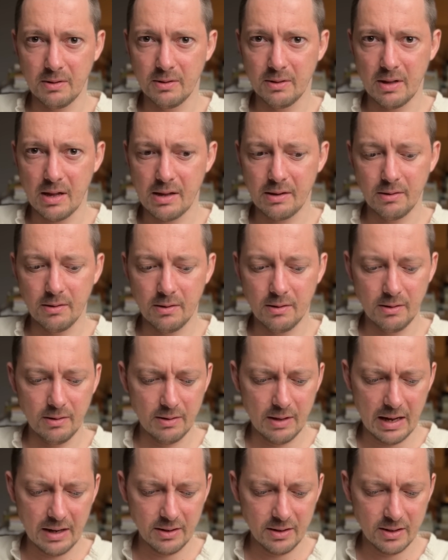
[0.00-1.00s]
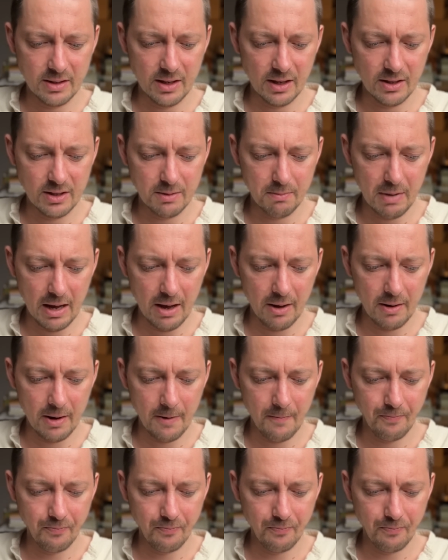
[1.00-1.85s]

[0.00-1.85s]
the United States about it.